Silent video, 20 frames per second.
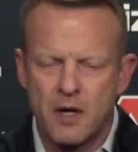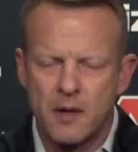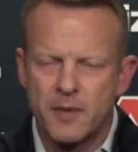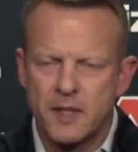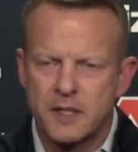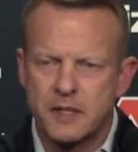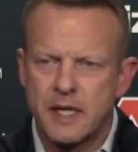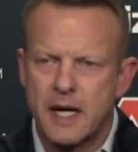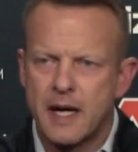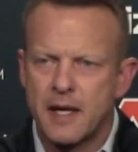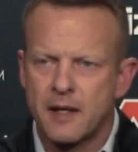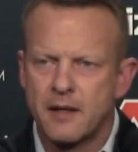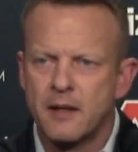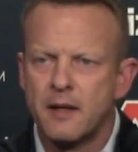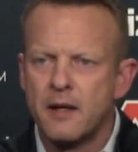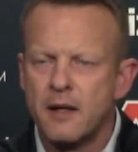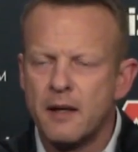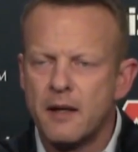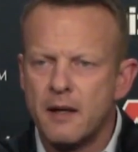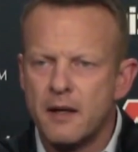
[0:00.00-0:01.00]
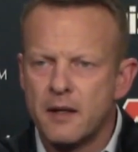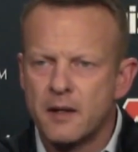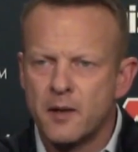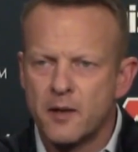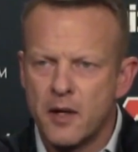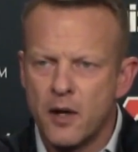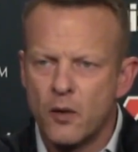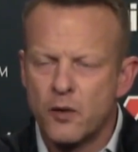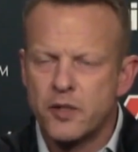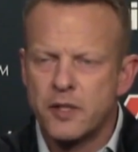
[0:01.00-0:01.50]
excited to
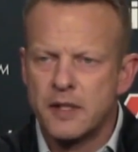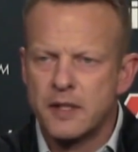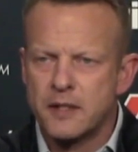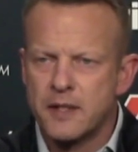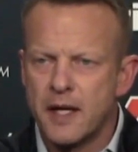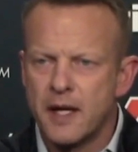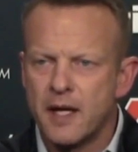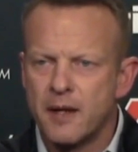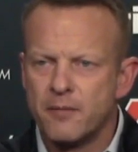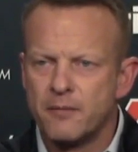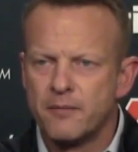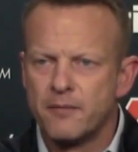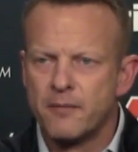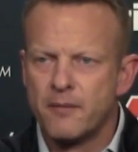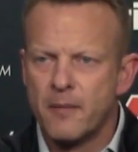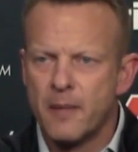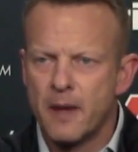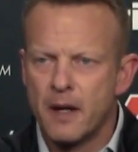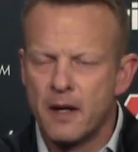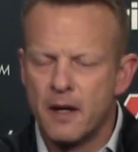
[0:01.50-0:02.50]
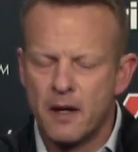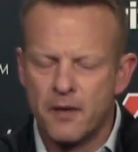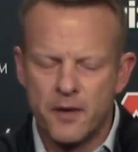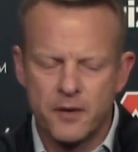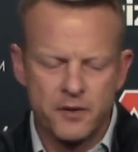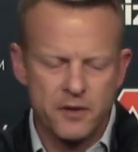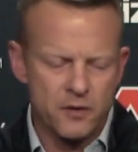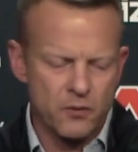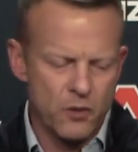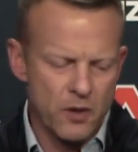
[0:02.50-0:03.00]
coach in this game.
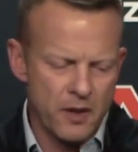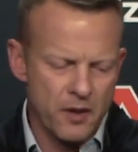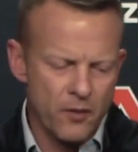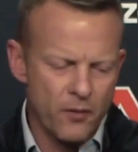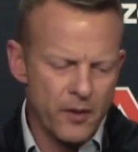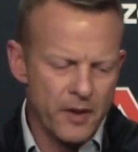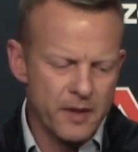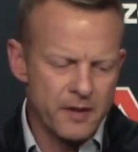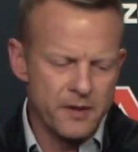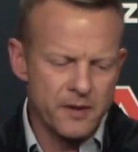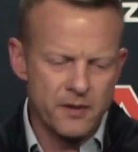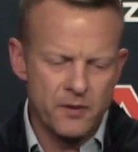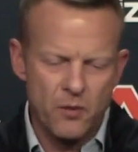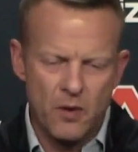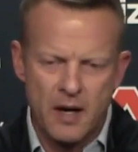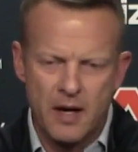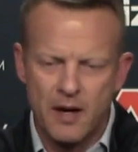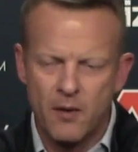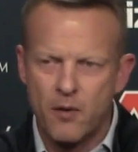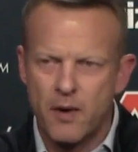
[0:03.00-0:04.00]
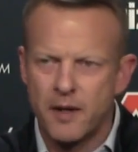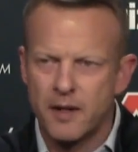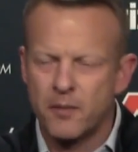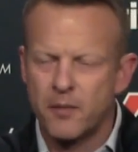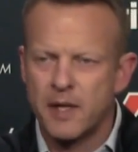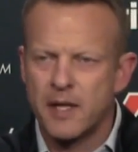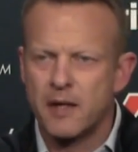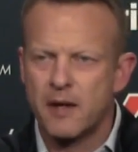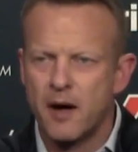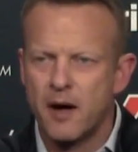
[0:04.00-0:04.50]
This is one of the reasons why I wanted to be at